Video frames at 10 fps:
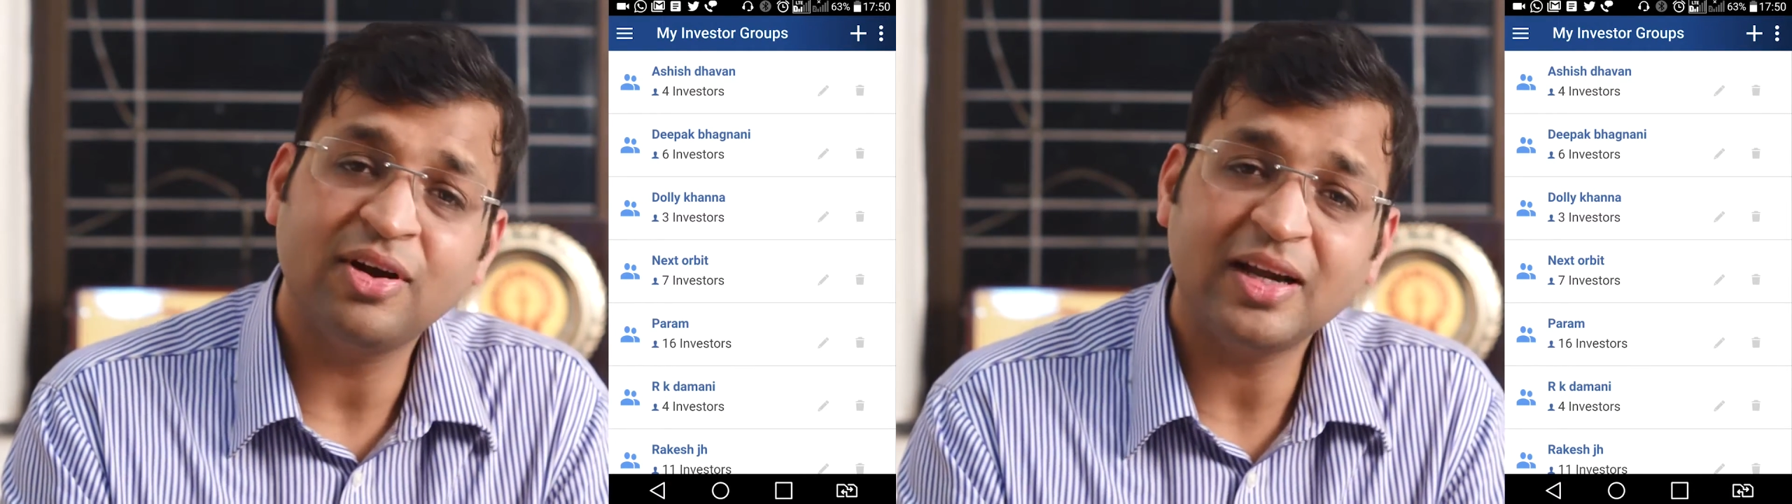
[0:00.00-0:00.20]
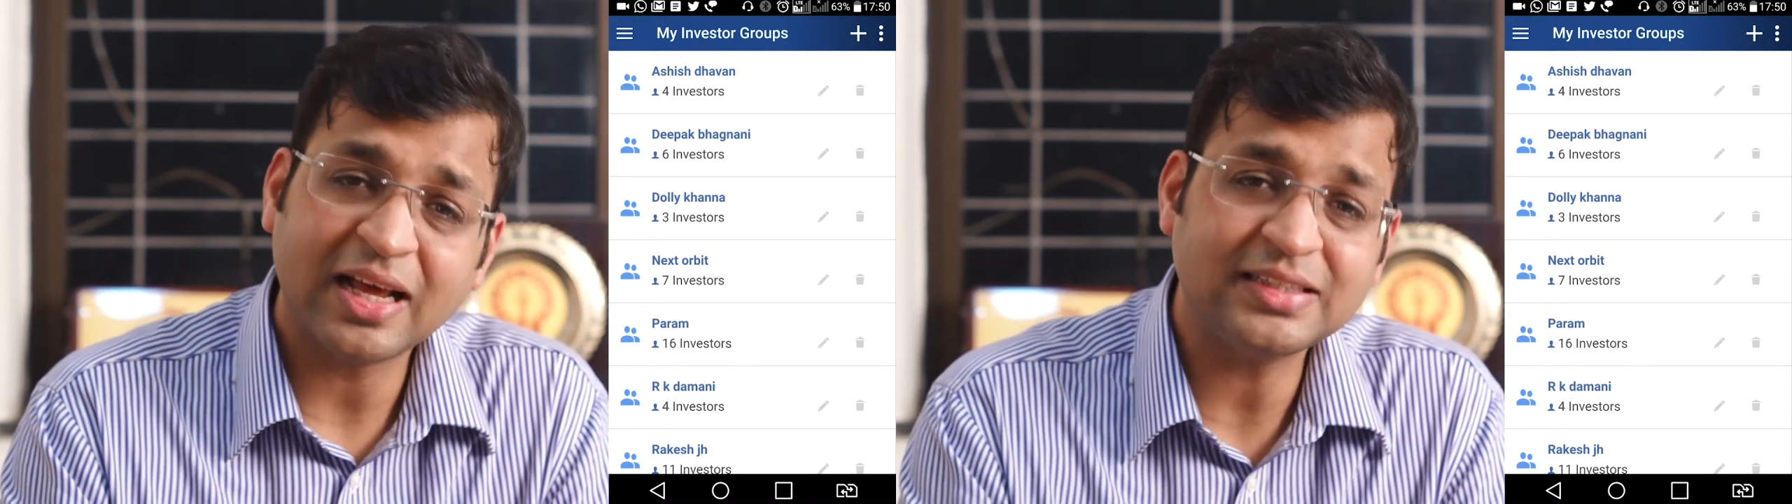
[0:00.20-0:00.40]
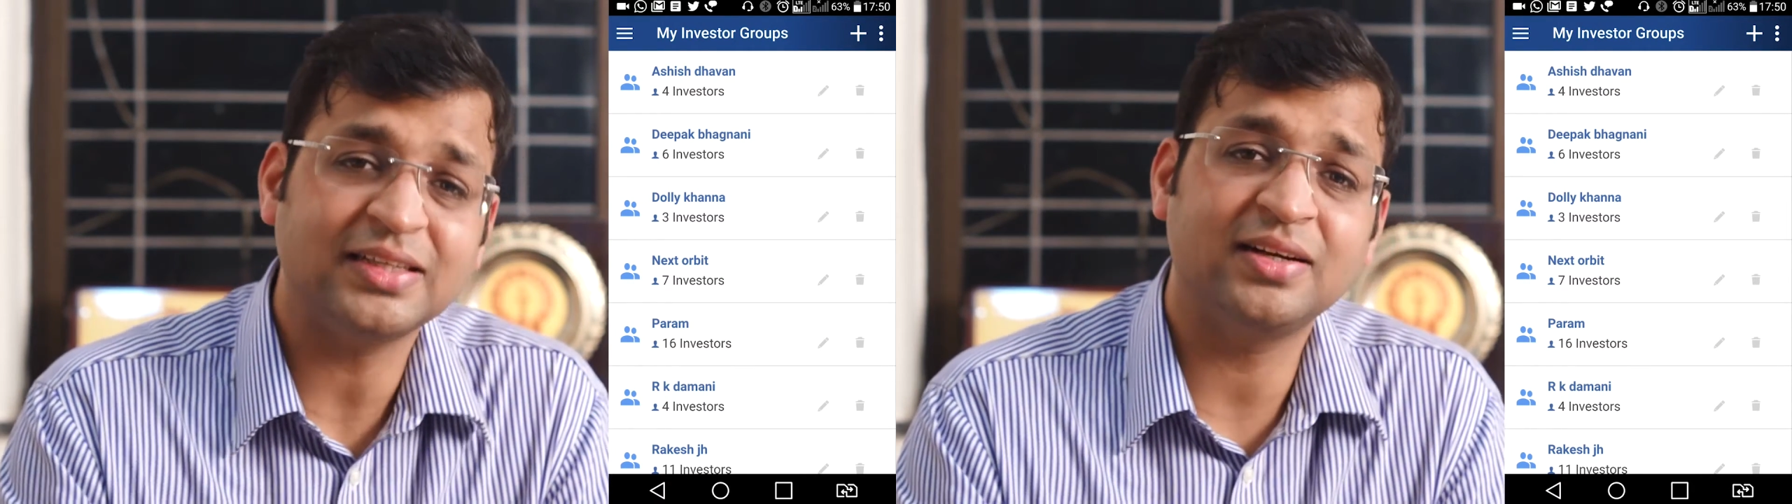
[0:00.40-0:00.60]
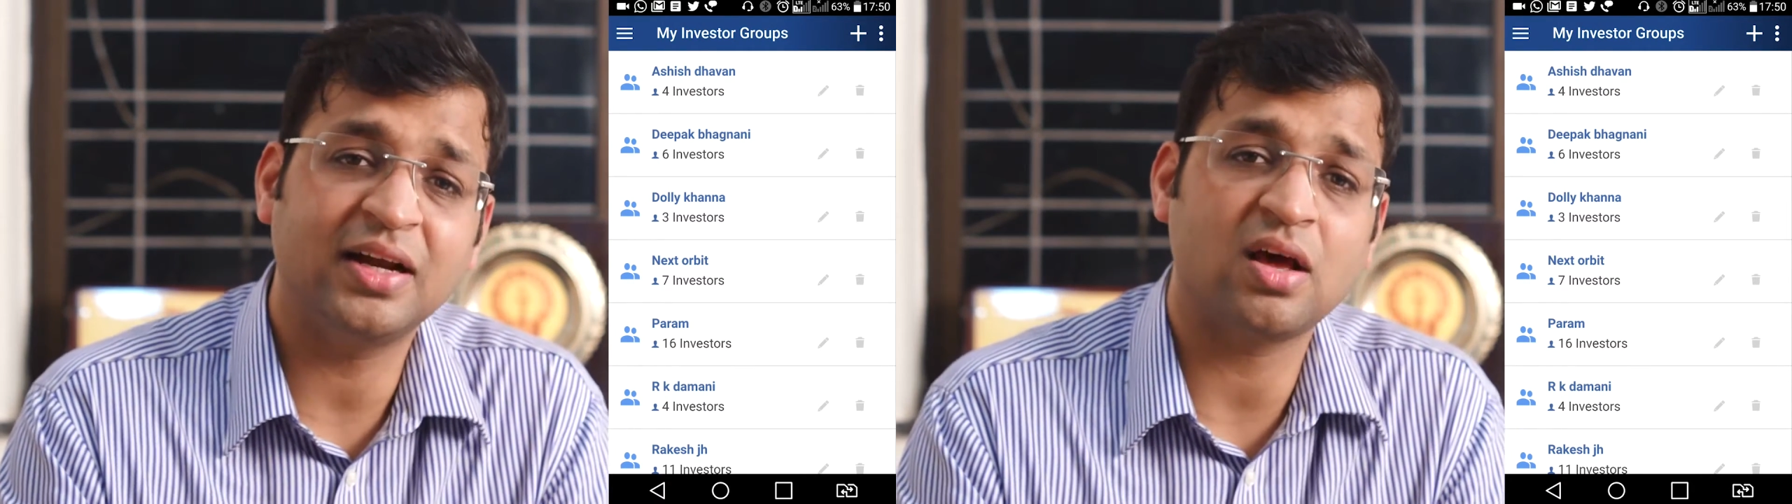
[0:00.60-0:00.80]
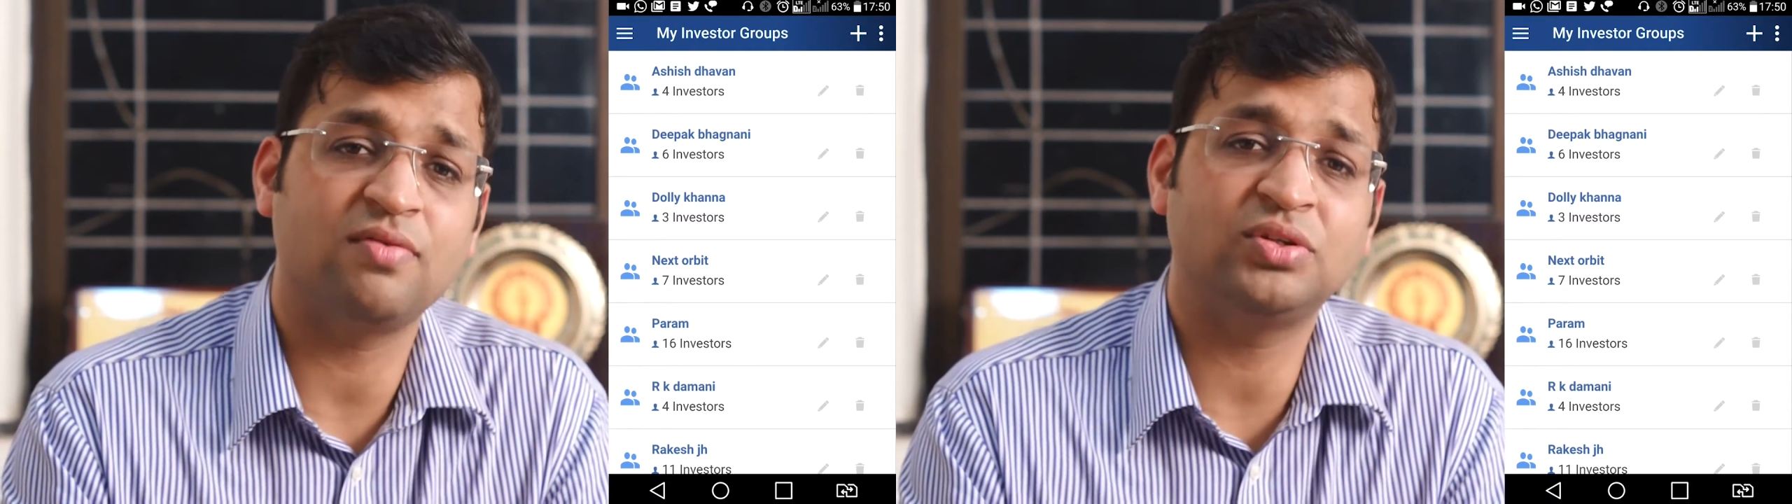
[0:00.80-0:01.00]
fantastic
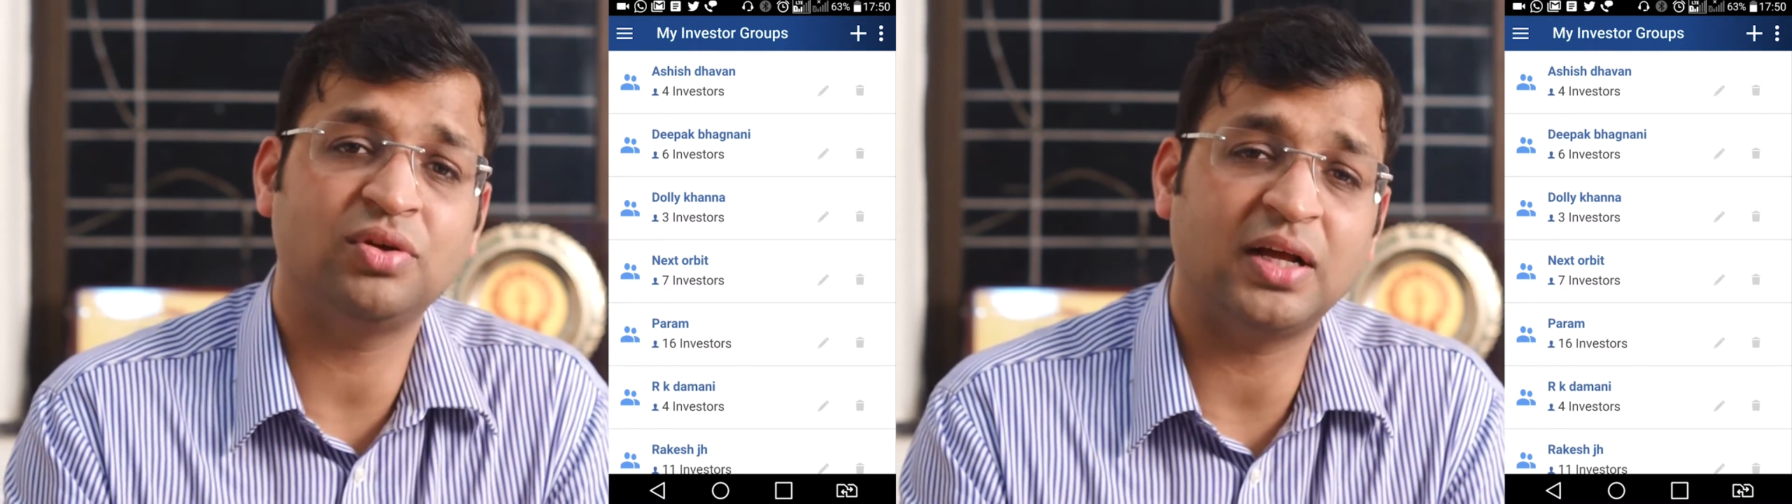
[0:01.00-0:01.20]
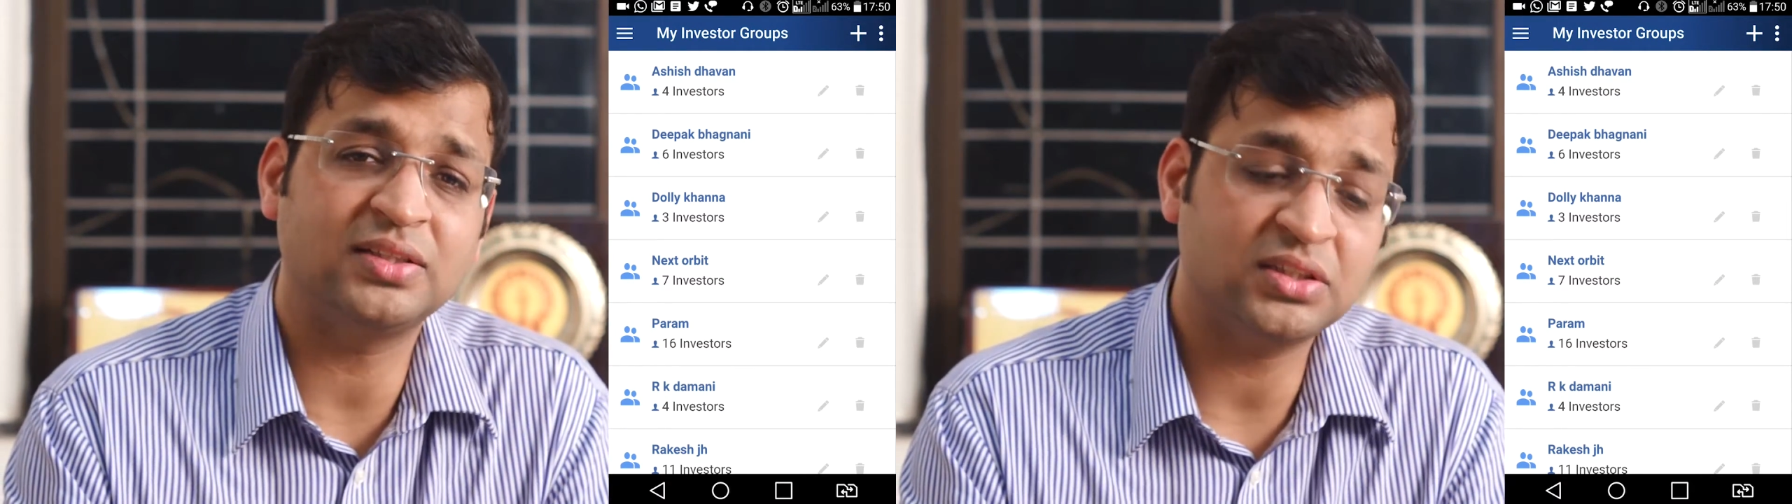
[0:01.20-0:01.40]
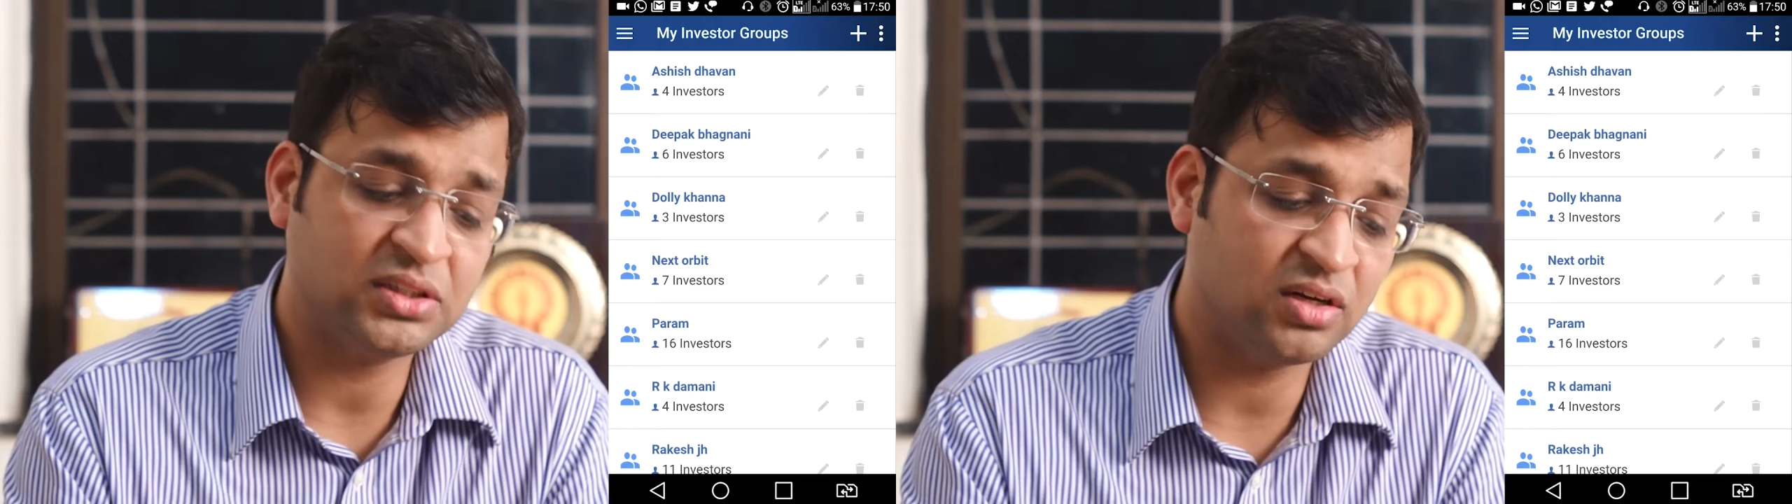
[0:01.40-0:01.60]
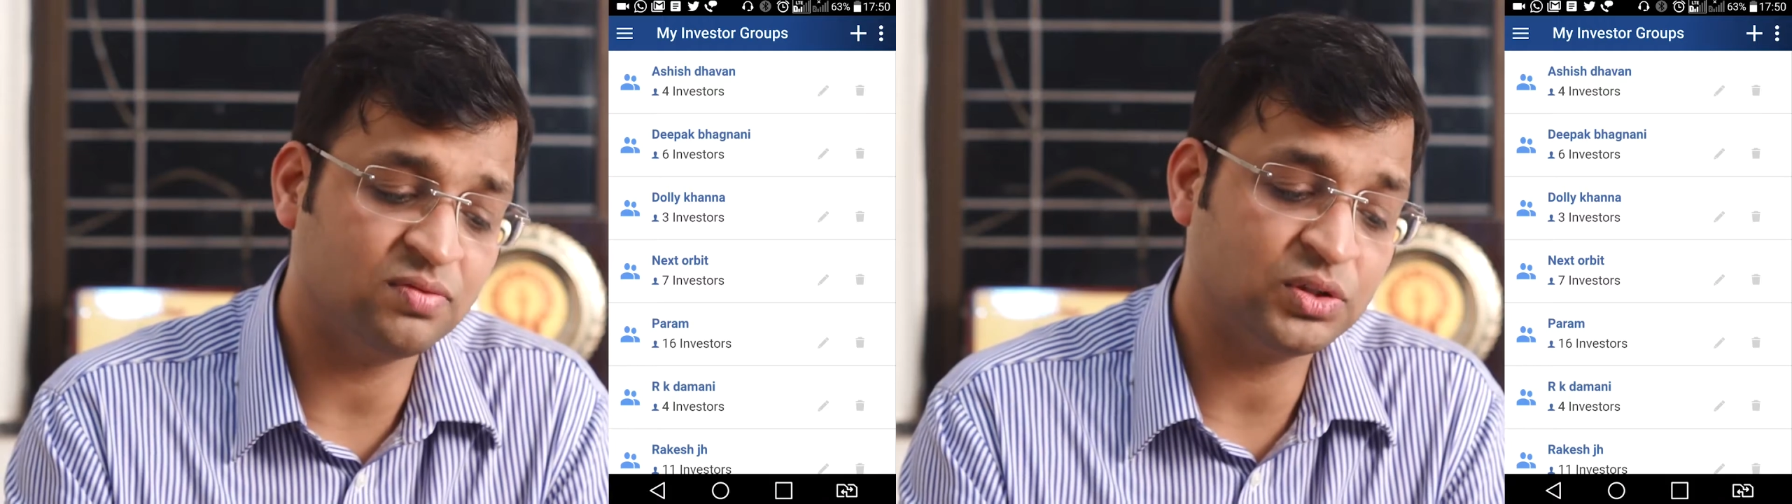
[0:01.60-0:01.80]
data visualization